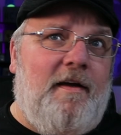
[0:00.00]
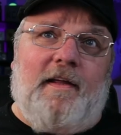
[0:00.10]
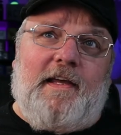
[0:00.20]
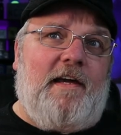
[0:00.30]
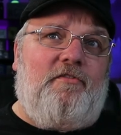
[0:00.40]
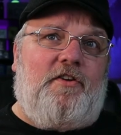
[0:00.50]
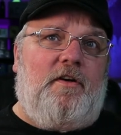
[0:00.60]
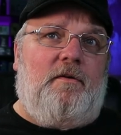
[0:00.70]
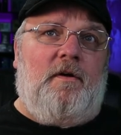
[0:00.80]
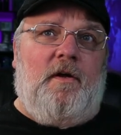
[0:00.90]
that gives
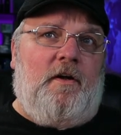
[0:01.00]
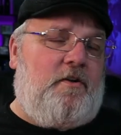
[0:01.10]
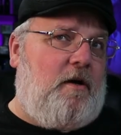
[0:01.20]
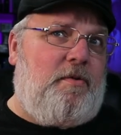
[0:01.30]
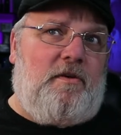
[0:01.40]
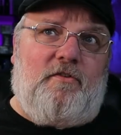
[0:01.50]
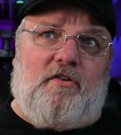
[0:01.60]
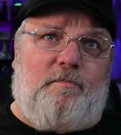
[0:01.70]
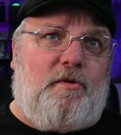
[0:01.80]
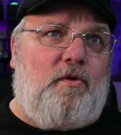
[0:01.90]
you double and
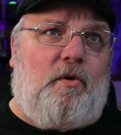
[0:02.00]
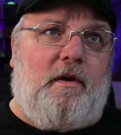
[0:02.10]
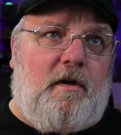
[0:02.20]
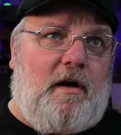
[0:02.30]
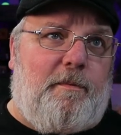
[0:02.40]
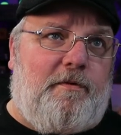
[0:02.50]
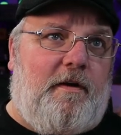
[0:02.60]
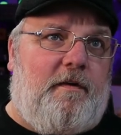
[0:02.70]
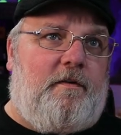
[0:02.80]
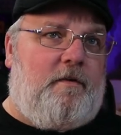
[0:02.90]
triple coil
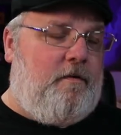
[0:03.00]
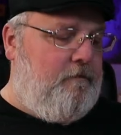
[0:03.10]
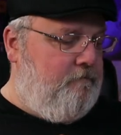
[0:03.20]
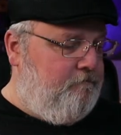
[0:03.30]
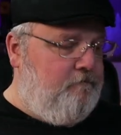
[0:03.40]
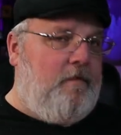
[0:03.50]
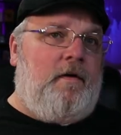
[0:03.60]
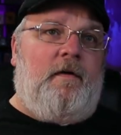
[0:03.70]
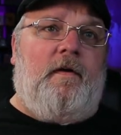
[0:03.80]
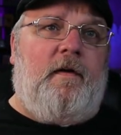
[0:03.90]
options.
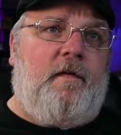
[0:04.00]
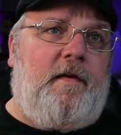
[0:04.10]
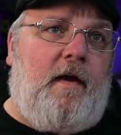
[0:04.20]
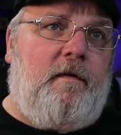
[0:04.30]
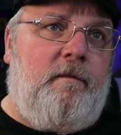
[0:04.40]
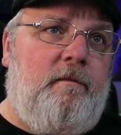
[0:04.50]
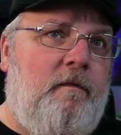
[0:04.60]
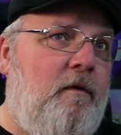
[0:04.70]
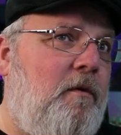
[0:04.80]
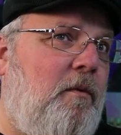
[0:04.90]
So,
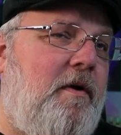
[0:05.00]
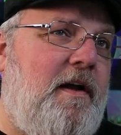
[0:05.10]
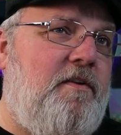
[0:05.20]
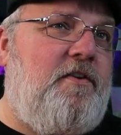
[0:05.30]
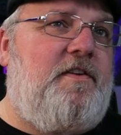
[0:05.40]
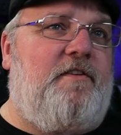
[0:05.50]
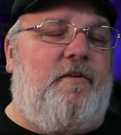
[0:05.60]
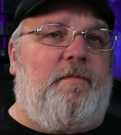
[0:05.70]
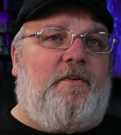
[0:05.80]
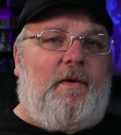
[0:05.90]
what else is
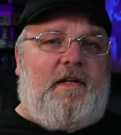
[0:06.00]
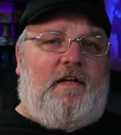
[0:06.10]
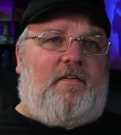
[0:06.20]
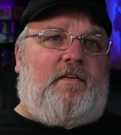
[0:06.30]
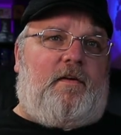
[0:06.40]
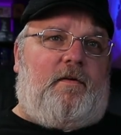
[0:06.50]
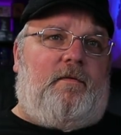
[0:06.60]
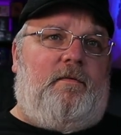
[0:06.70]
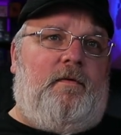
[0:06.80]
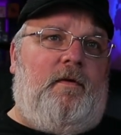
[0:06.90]
different between these two?
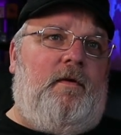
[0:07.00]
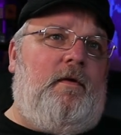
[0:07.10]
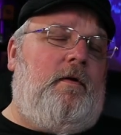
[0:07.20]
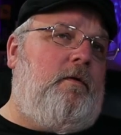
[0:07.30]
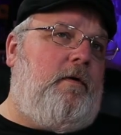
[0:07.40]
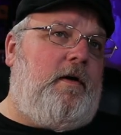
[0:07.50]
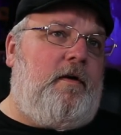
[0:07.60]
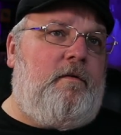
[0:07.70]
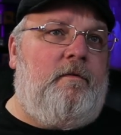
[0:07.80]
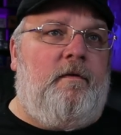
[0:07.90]

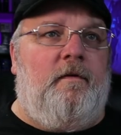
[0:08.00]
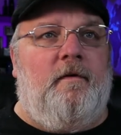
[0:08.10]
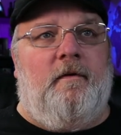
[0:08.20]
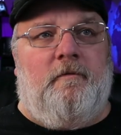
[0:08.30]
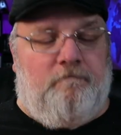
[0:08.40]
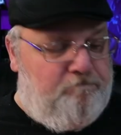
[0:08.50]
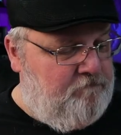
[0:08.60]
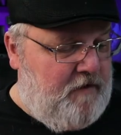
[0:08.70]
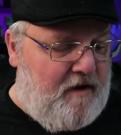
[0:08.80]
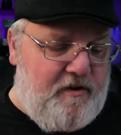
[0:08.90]
Well,
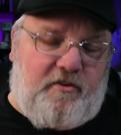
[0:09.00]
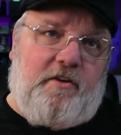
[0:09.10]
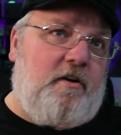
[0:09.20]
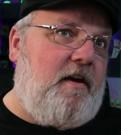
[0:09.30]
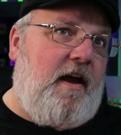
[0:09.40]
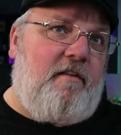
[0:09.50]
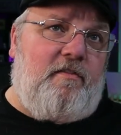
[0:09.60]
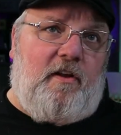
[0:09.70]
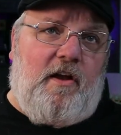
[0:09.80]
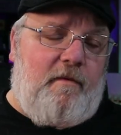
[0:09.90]
obviously you're gonna have a
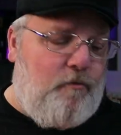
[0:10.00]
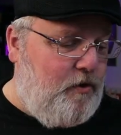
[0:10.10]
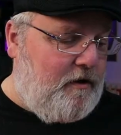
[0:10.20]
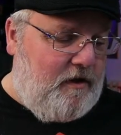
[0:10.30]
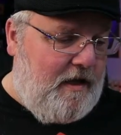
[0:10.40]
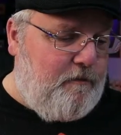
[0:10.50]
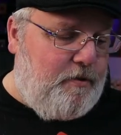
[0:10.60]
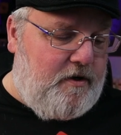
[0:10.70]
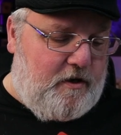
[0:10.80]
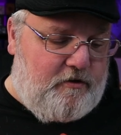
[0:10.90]
lot more cloud
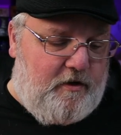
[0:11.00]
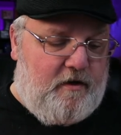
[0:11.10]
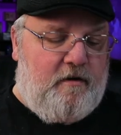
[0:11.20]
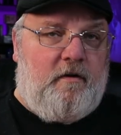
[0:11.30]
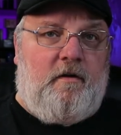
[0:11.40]
production